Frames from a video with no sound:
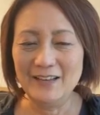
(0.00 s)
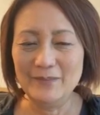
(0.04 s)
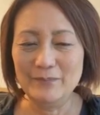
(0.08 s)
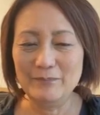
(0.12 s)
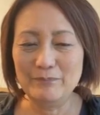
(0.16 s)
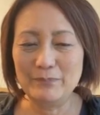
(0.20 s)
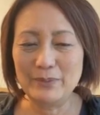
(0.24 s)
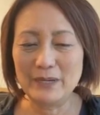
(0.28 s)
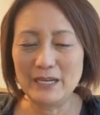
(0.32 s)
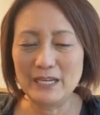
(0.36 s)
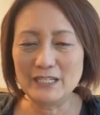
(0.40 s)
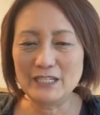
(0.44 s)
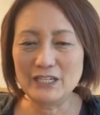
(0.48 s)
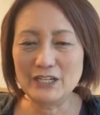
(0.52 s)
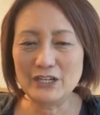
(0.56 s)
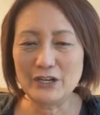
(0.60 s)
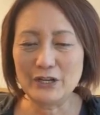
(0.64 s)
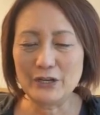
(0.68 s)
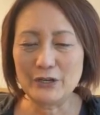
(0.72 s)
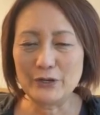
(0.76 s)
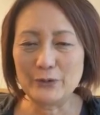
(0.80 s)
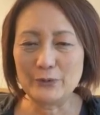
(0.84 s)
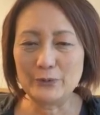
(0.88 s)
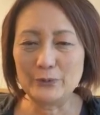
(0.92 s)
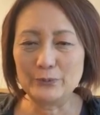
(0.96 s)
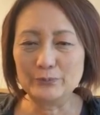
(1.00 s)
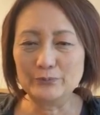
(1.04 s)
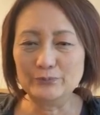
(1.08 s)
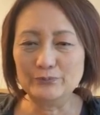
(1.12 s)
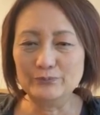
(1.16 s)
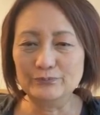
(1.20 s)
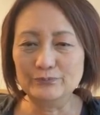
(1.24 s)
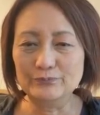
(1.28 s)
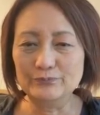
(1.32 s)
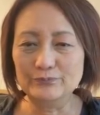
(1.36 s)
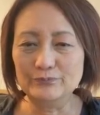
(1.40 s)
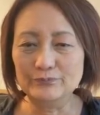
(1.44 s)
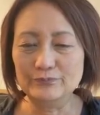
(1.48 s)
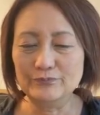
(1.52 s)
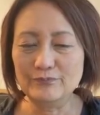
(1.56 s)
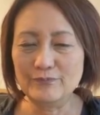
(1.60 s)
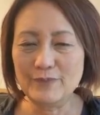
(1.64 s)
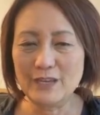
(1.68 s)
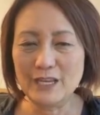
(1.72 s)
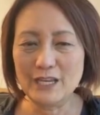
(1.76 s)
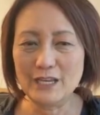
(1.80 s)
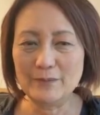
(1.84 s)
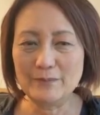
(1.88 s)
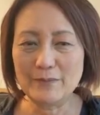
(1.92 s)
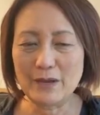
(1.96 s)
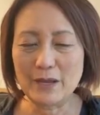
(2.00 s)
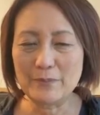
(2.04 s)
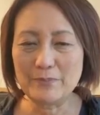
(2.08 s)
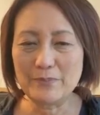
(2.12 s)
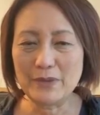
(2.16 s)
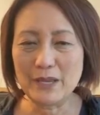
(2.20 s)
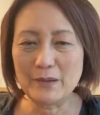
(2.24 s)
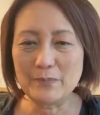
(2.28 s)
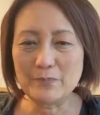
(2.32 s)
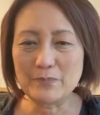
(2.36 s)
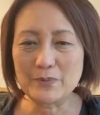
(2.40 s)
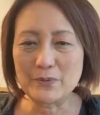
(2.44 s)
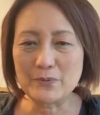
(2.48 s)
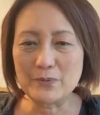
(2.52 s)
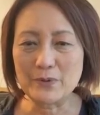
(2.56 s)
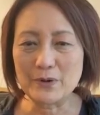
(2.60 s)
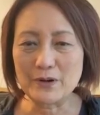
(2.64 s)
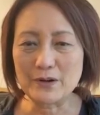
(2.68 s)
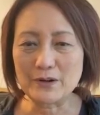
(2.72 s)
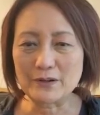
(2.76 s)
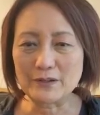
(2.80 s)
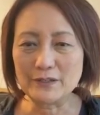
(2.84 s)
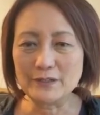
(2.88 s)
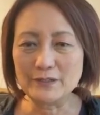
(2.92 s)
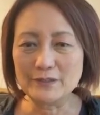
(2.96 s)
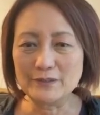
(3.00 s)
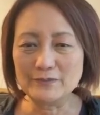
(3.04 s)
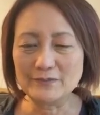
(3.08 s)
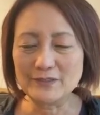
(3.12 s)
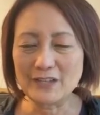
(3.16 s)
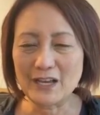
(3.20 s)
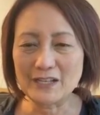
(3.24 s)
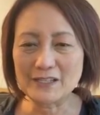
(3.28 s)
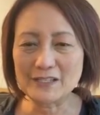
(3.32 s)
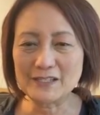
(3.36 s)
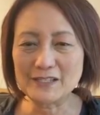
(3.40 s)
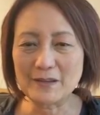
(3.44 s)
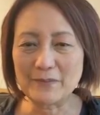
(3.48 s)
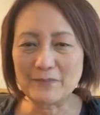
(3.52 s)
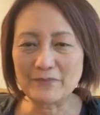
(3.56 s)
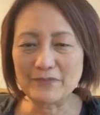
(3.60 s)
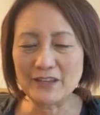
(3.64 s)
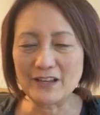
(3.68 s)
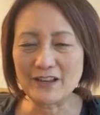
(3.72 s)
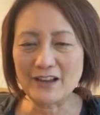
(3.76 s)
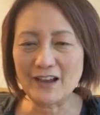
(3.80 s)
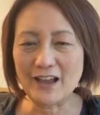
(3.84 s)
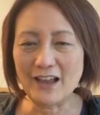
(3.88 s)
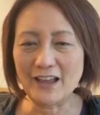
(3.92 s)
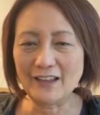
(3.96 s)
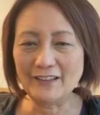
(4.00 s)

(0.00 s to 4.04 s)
But me and my paperwork, not something I